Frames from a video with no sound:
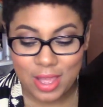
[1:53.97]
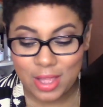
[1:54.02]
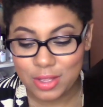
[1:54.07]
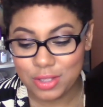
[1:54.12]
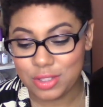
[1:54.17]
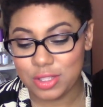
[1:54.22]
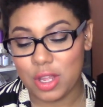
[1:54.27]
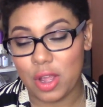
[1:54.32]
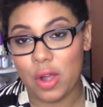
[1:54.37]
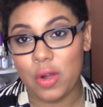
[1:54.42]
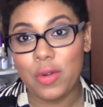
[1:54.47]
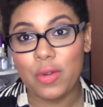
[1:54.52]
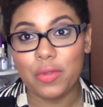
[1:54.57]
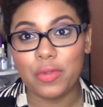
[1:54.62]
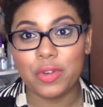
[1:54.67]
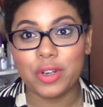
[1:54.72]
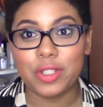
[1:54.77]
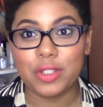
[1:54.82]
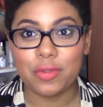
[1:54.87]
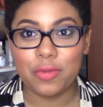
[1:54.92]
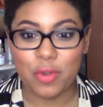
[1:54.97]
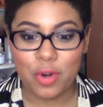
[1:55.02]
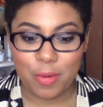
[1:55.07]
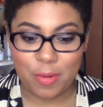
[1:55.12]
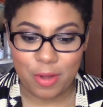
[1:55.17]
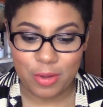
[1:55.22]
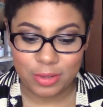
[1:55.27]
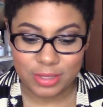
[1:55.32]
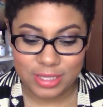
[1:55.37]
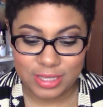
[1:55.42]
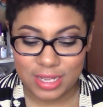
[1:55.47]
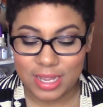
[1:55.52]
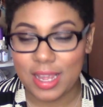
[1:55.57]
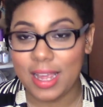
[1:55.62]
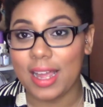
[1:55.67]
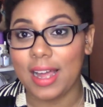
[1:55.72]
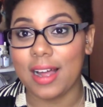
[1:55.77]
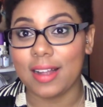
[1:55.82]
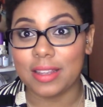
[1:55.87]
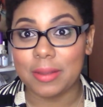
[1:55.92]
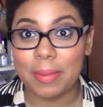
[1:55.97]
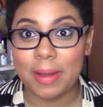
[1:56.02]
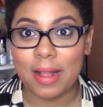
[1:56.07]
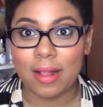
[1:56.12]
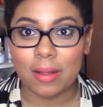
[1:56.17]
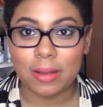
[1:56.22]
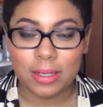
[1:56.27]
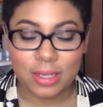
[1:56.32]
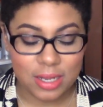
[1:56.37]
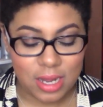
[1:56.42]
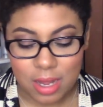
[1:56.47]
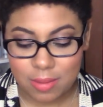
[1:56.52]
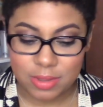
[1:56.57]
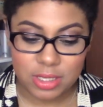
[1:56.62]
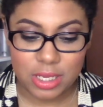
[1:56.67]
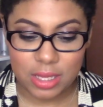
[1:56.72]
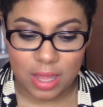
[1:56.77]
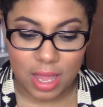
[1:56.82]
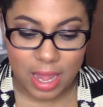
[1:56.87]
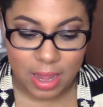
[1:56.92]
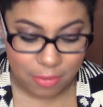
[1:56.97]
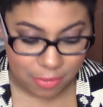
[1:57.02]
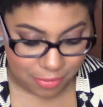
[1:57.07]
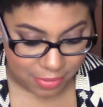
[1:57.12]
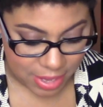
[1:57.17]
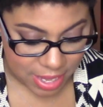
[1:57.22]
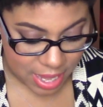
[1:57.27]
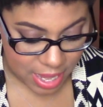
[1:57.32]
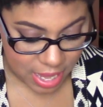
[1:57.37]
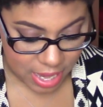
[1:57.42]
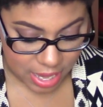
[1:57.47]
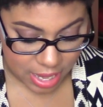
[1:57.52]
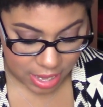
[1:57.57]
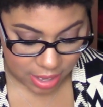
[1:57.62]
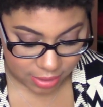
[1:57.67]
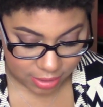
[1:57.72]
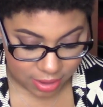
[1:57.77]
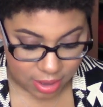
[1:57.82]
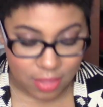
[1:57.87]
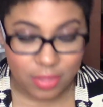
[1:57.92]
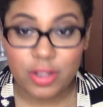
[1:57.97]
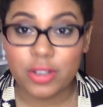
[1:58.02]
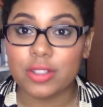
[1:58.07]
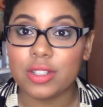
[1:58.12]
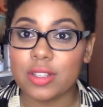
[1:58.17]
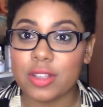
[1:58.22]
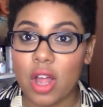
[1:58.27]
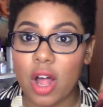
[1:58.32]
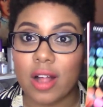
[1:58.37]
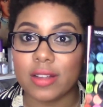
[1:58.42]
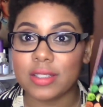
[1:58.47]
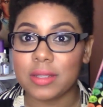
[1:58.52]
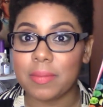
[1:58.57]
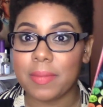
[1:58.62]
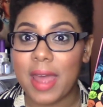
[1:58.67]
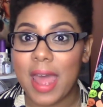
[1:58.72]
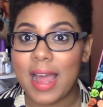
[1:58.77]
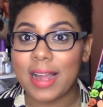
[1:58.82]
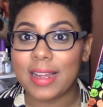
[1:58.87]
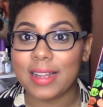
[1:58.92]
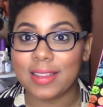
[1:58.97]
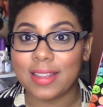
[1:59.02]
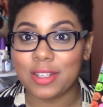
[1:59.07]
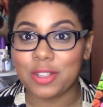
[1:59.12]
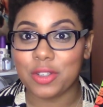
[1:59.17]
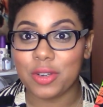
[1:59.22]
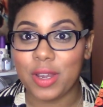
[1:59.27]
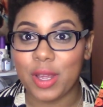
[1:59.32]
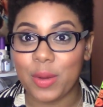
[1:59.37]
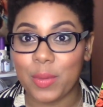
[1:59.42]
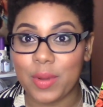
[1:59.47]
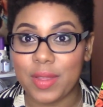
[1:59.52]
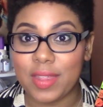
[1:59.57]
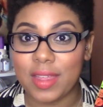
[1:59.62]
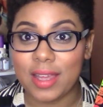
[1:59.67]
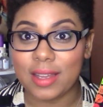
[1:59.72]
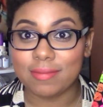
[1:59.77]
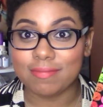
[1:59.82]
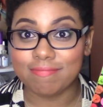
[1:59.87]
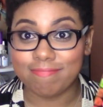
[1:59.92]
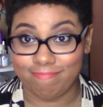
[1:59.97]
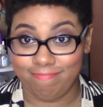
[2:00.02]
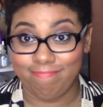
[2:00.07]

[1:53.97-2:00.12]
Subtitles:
So, first and foremost, how'd the palette come to life? And there's this awesome packet that you get with it.